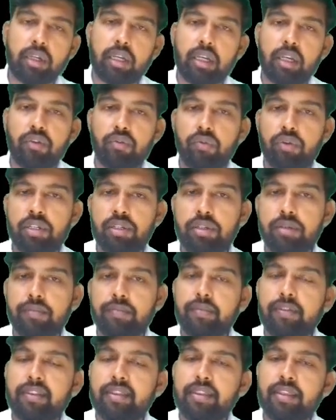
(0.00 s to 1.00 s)
in which
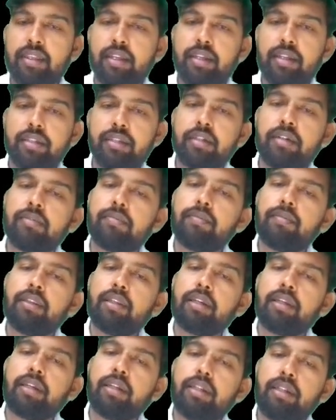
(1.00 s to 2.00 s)
there is a
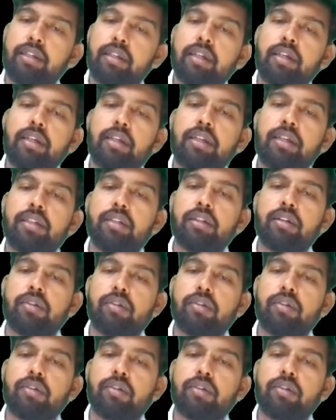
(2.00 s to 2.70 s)
increased